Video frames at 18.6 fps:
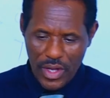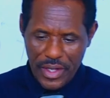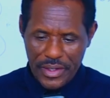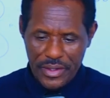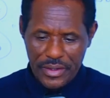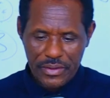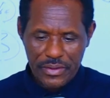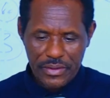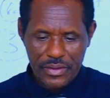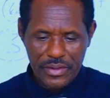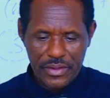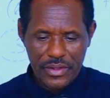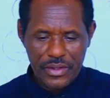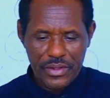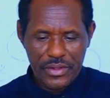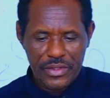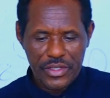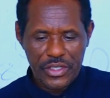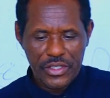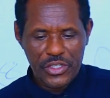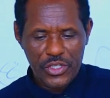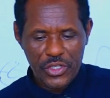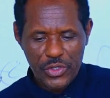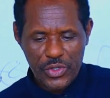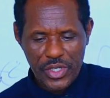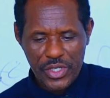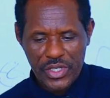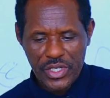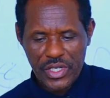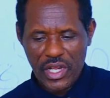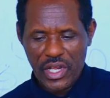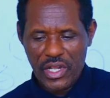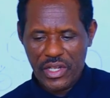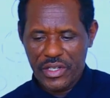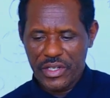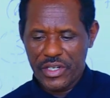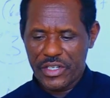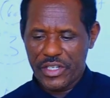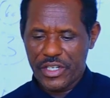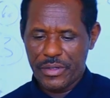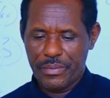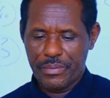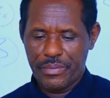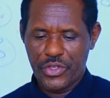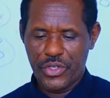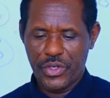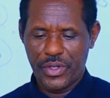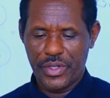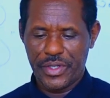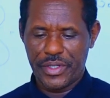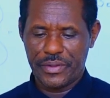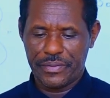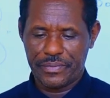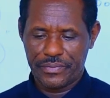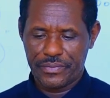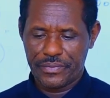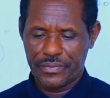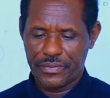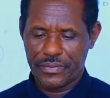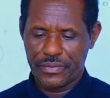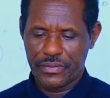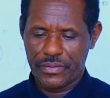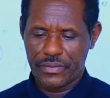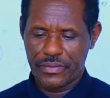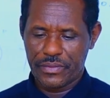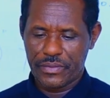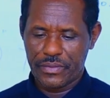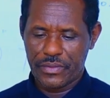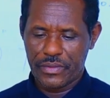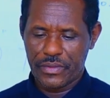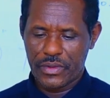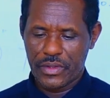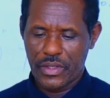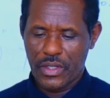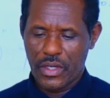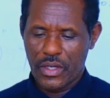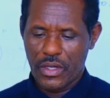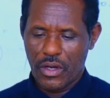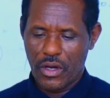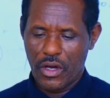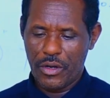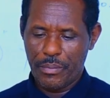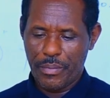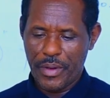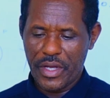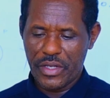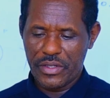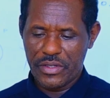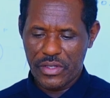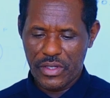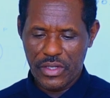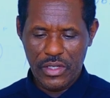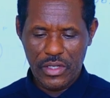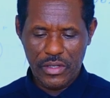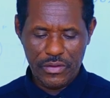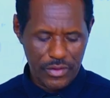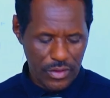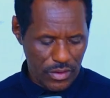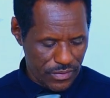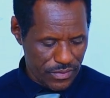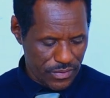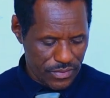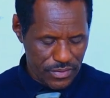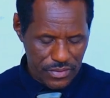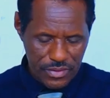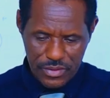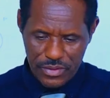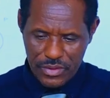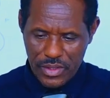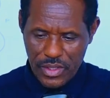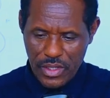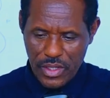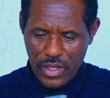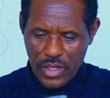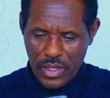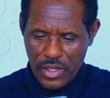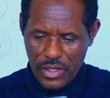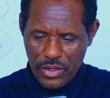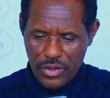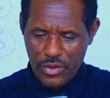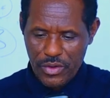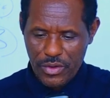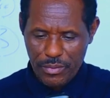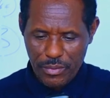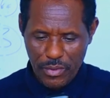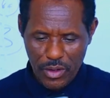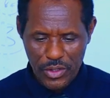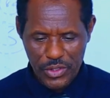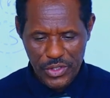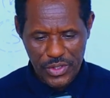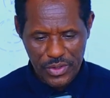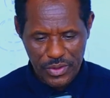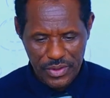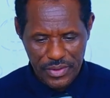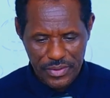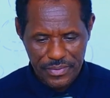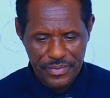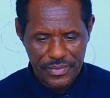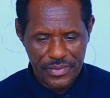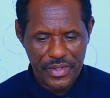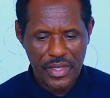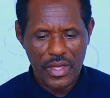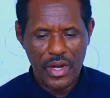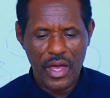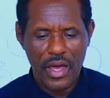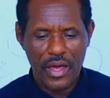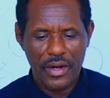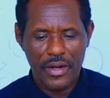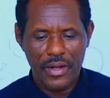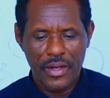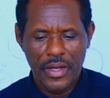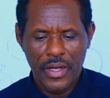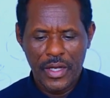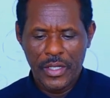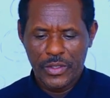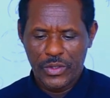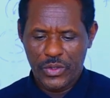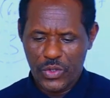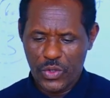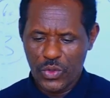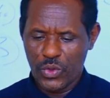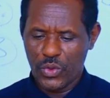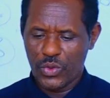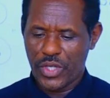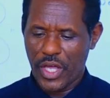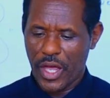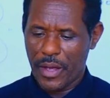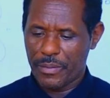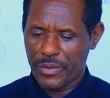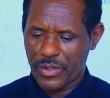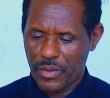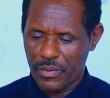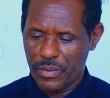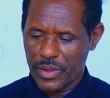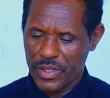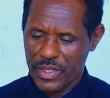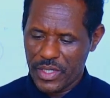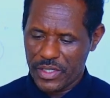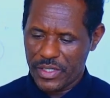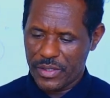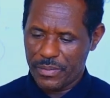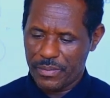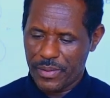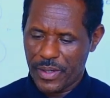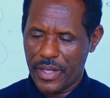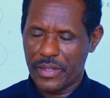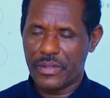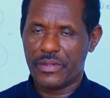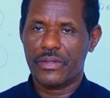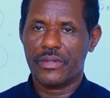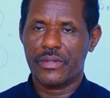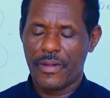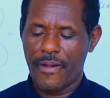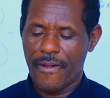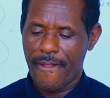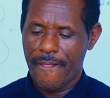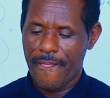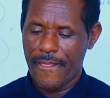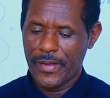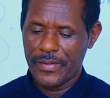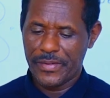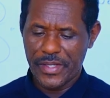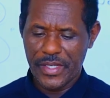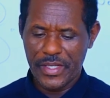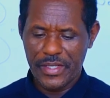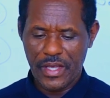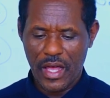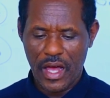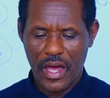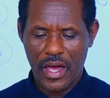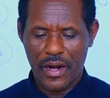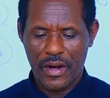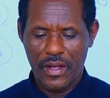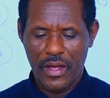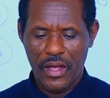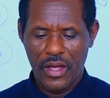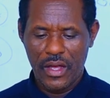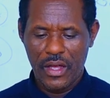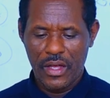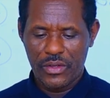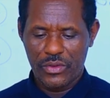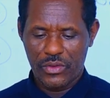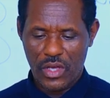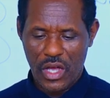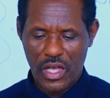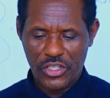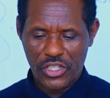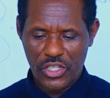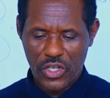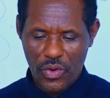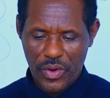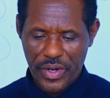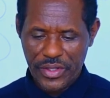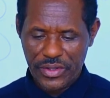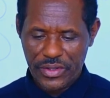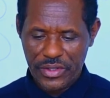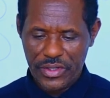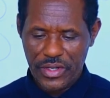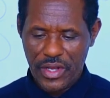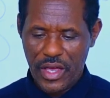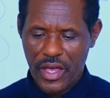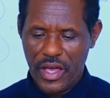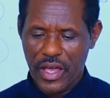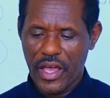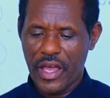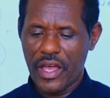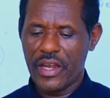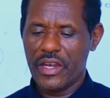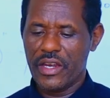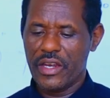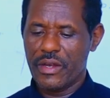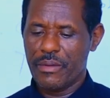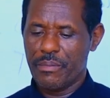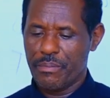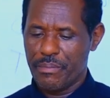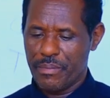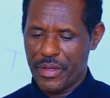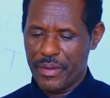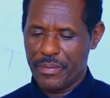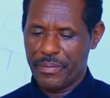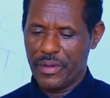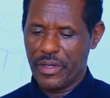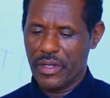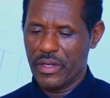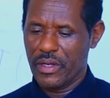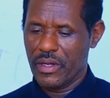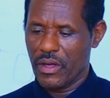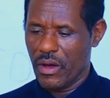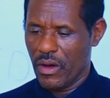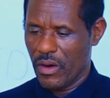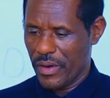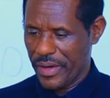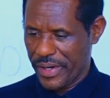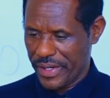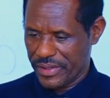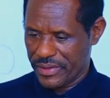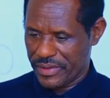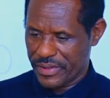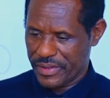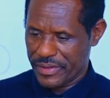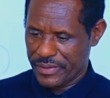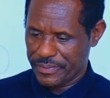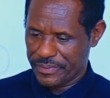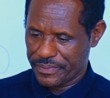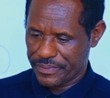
one is the situational leadership theory on page 11 of your module. There are two types of leadership traits. These are task-oriented and people-oriented.